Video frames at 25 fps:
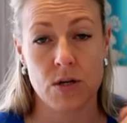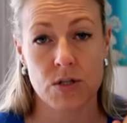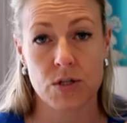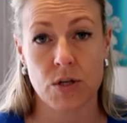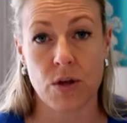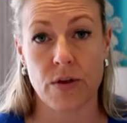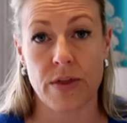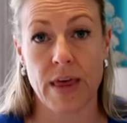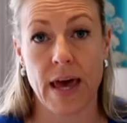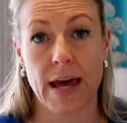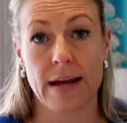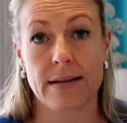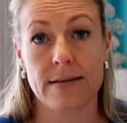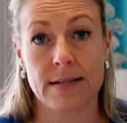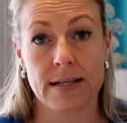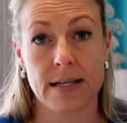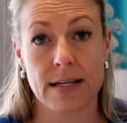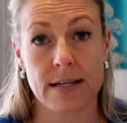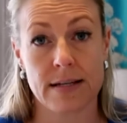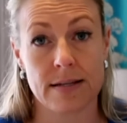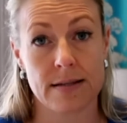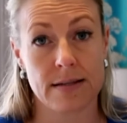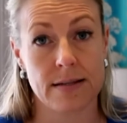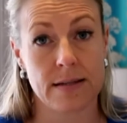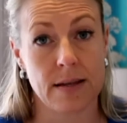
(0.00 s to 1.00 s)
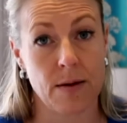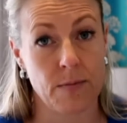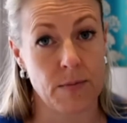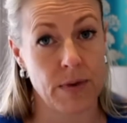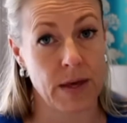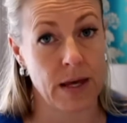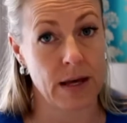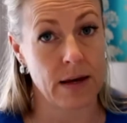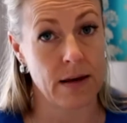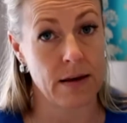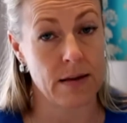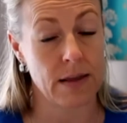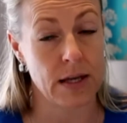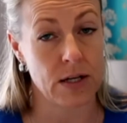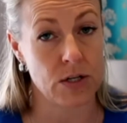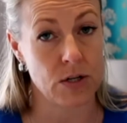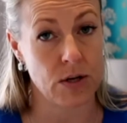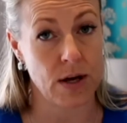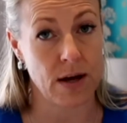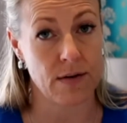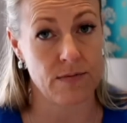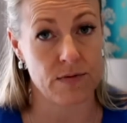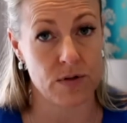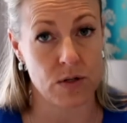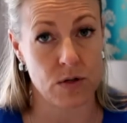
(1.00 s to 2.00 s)
so that is something that
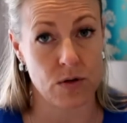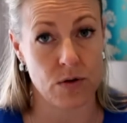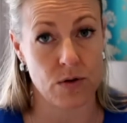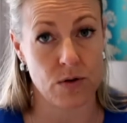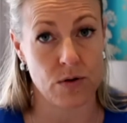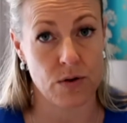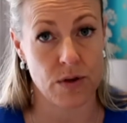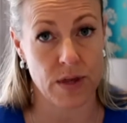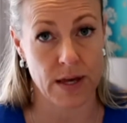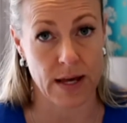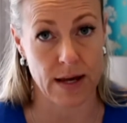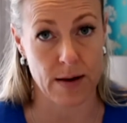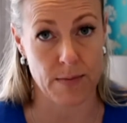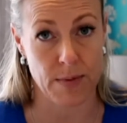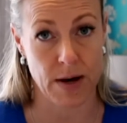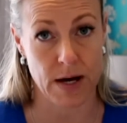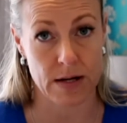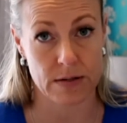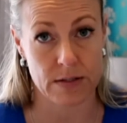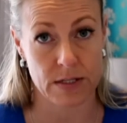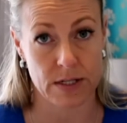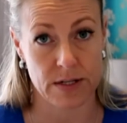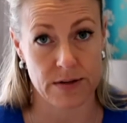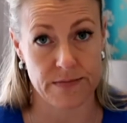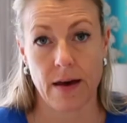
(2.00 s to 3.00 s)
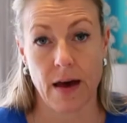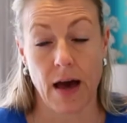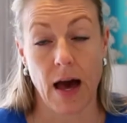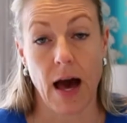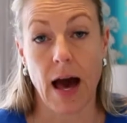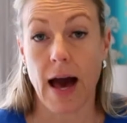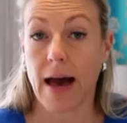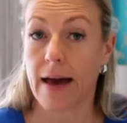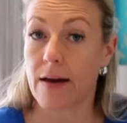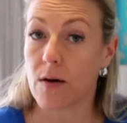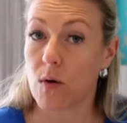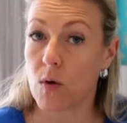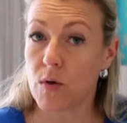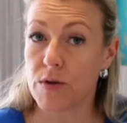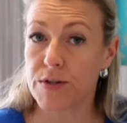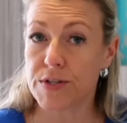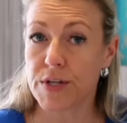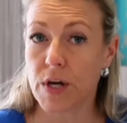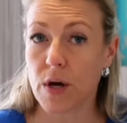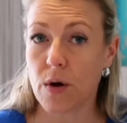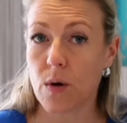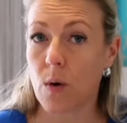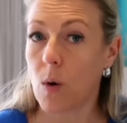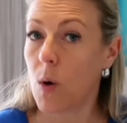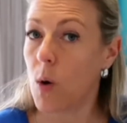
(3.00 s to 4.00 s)
you have to think about. I
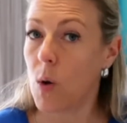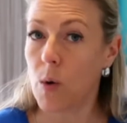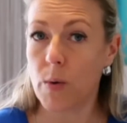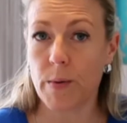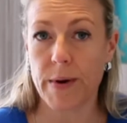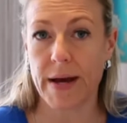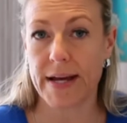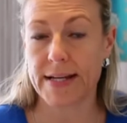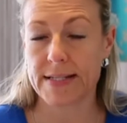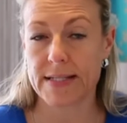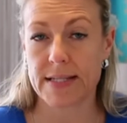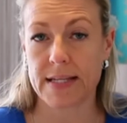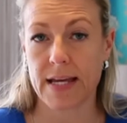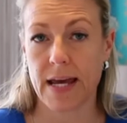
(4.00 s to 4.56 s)
also always